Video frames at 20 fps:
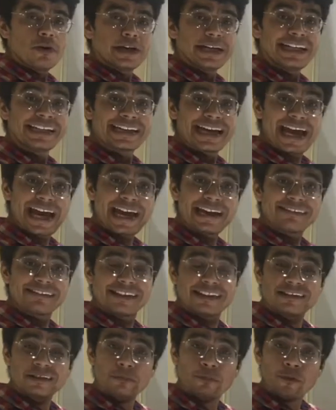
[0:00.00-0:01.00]
it acts
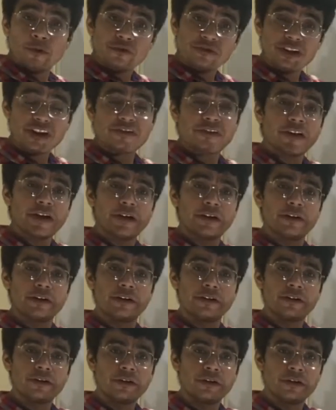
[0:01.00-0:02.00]
as a processor.
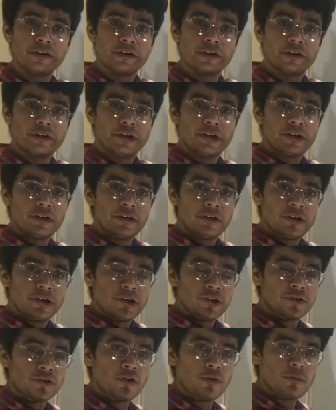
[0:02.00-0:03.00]

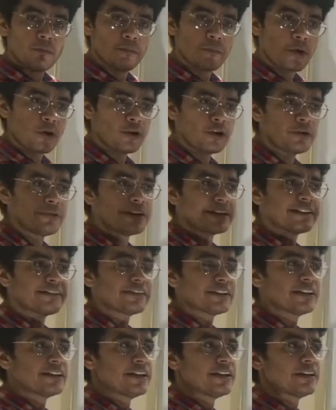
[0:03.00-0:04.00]
So broadly we can
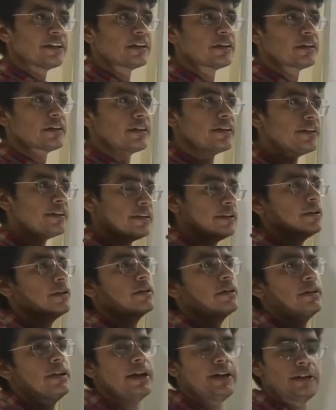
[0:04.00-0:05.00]
say there are three,
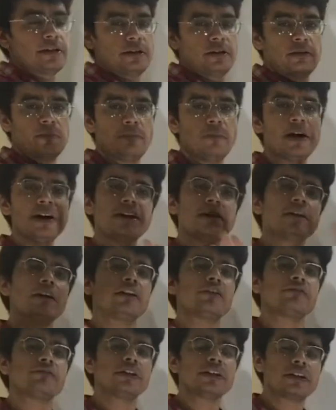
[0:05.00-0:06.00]
like by and
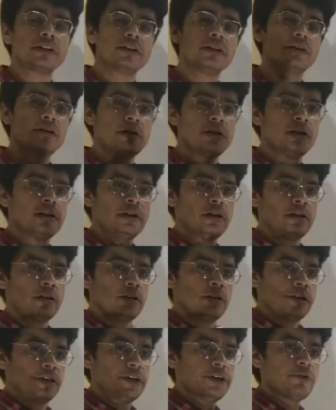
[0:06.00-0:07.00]
large we can
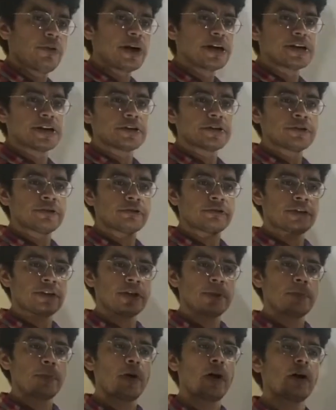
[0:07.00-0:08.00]
divide it into three
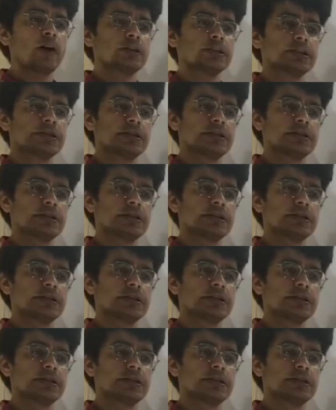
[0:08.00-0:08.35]
parts.